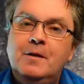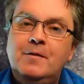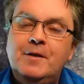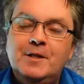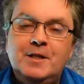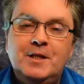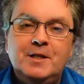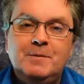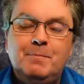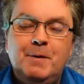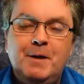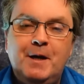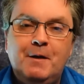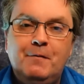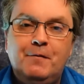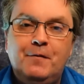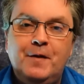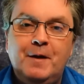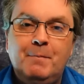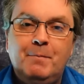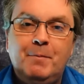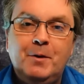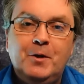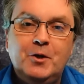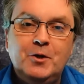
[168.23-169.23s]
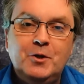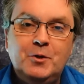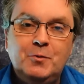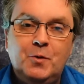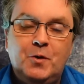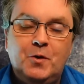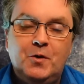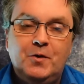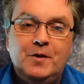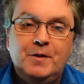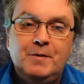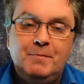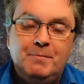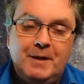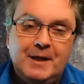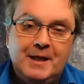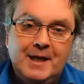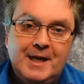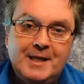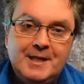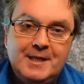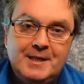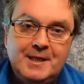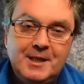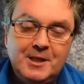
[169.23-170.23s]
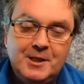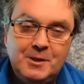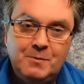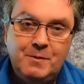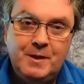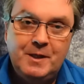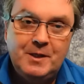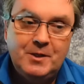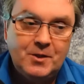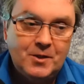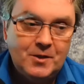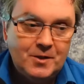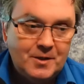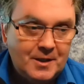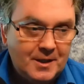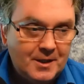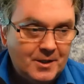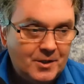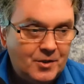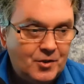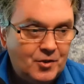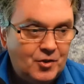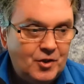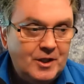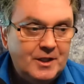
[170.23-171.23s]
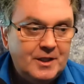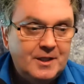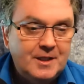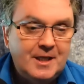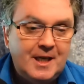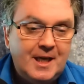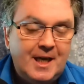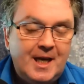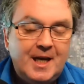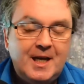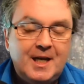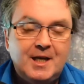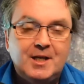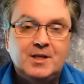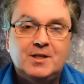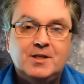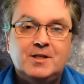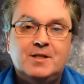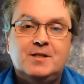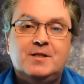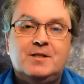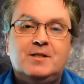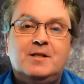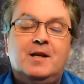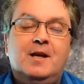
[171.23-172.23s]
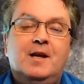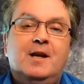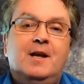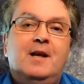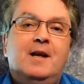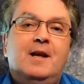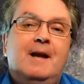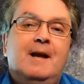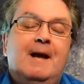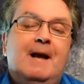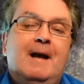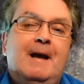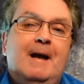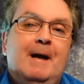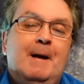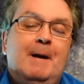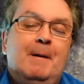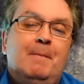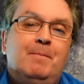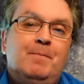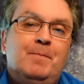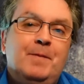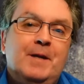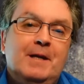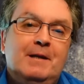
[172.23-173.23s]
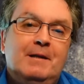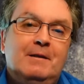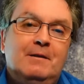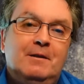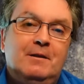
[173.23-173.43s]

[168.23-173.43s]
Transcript: This is perfect, because what my guest this week does is she takes um,